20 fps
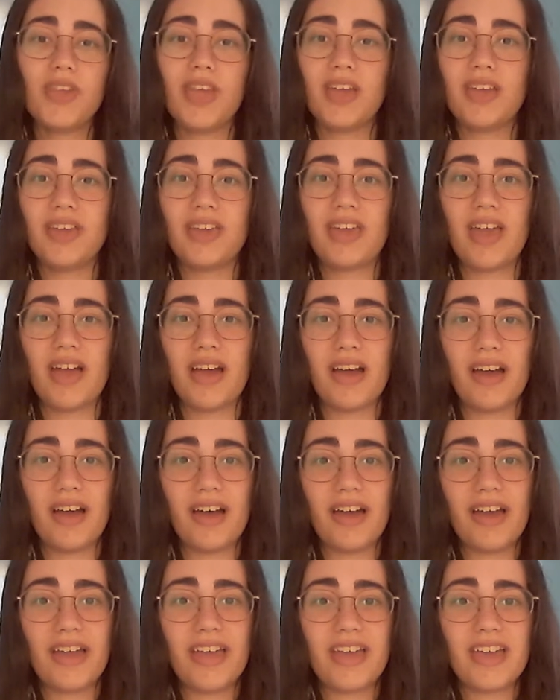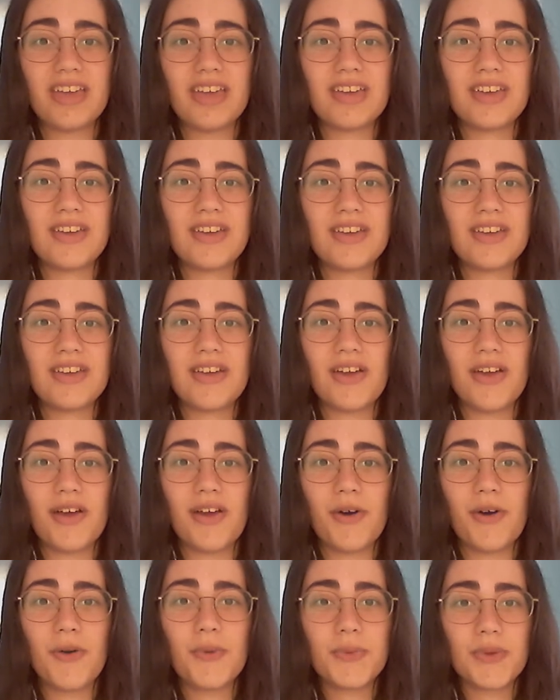Yeah, I
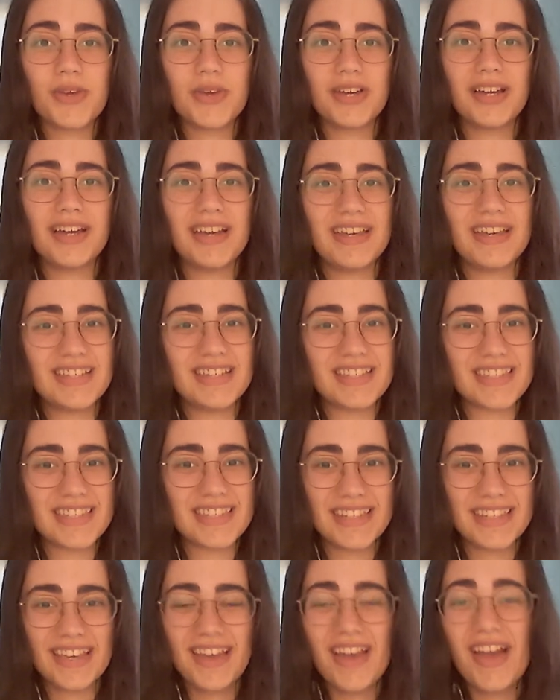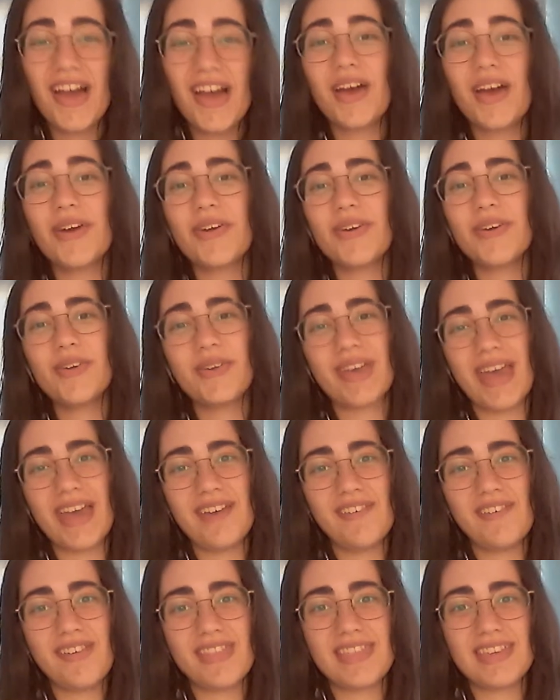hope you guys are
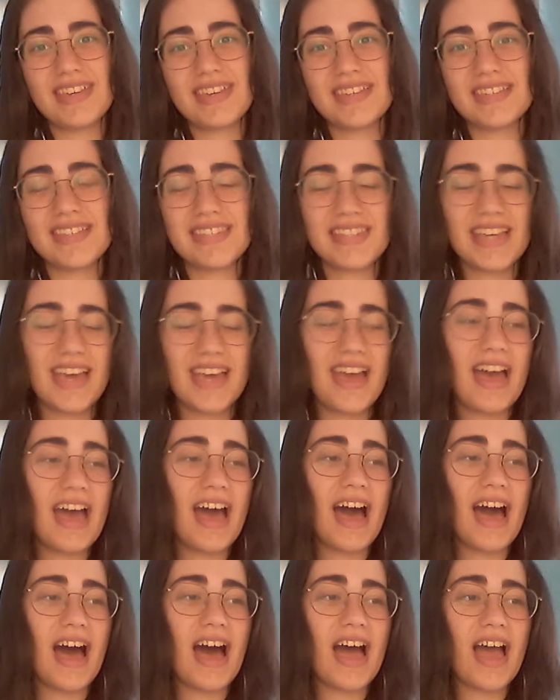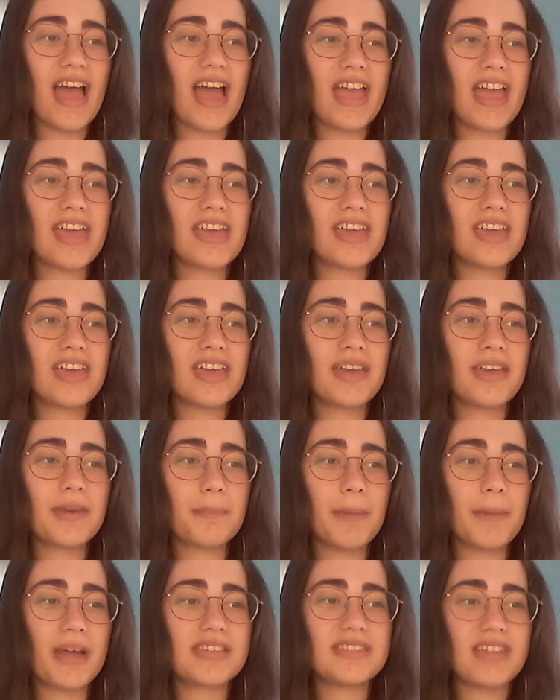okay with this.
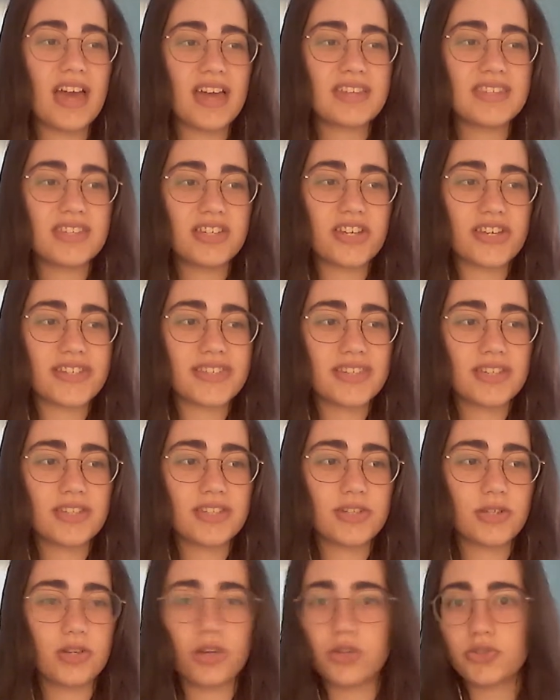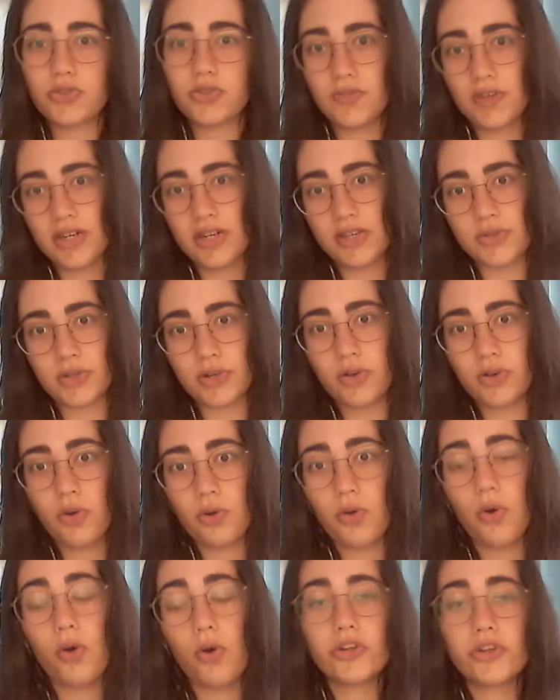My dad suggested to not do videos at
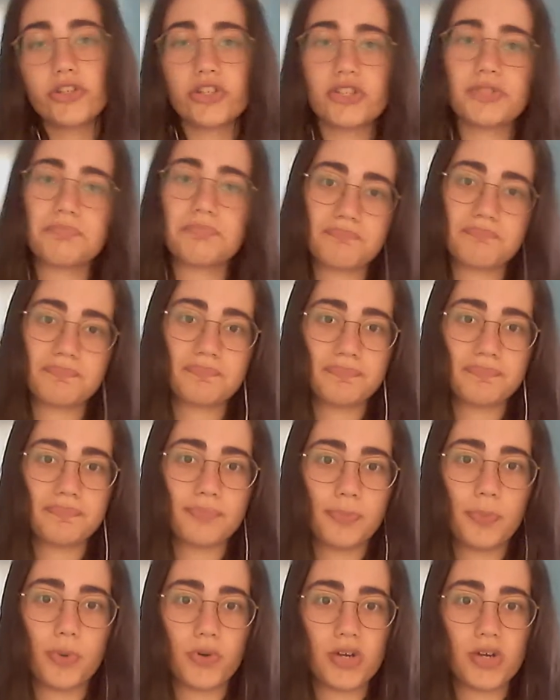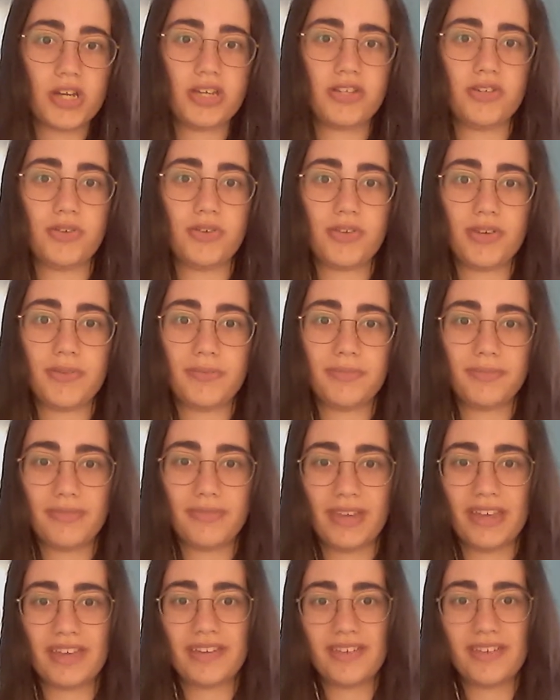all, or just pre-do them
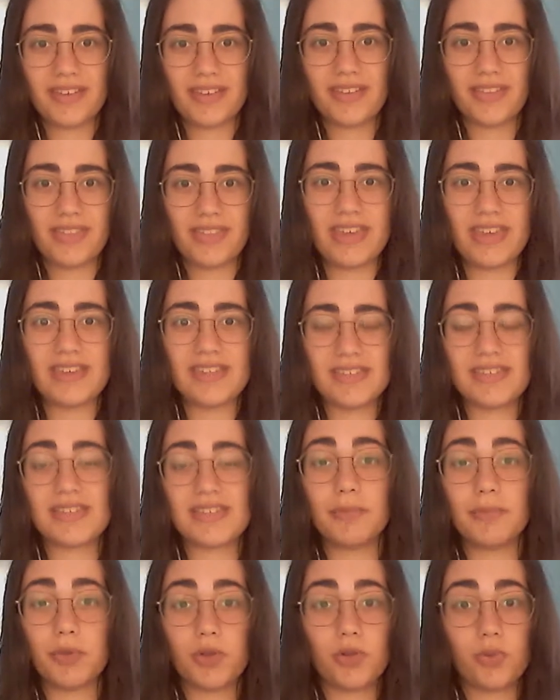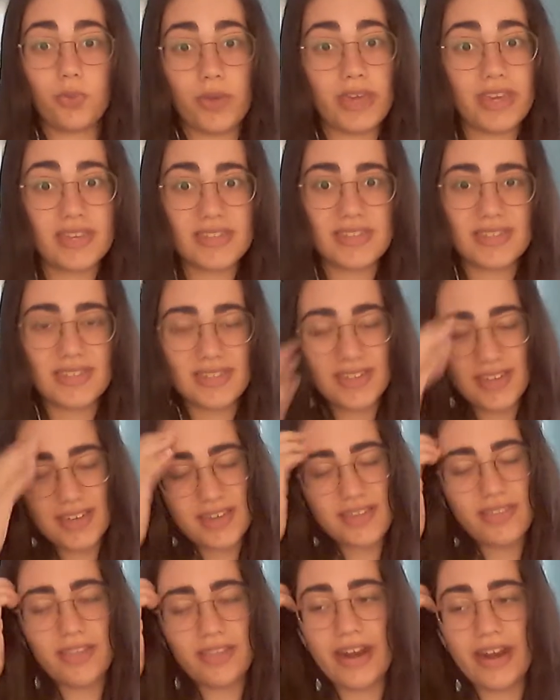like these summer weeks
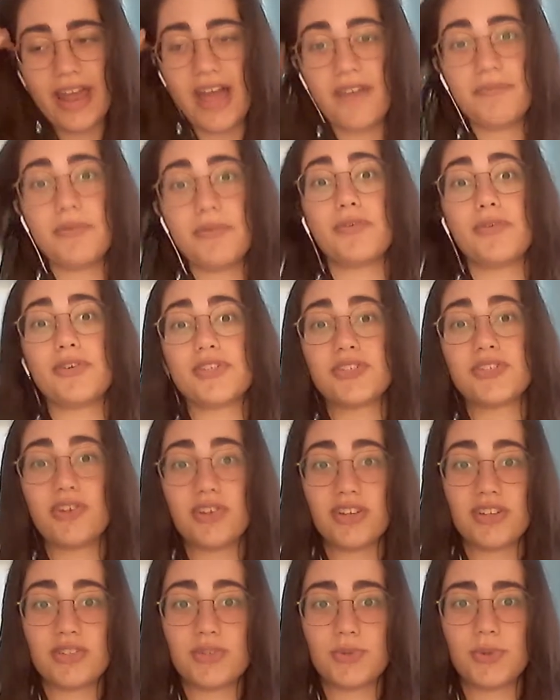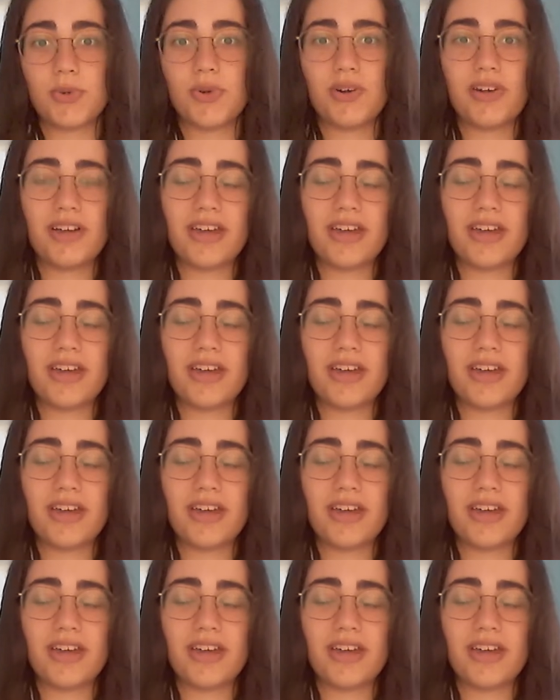that I have before starting school.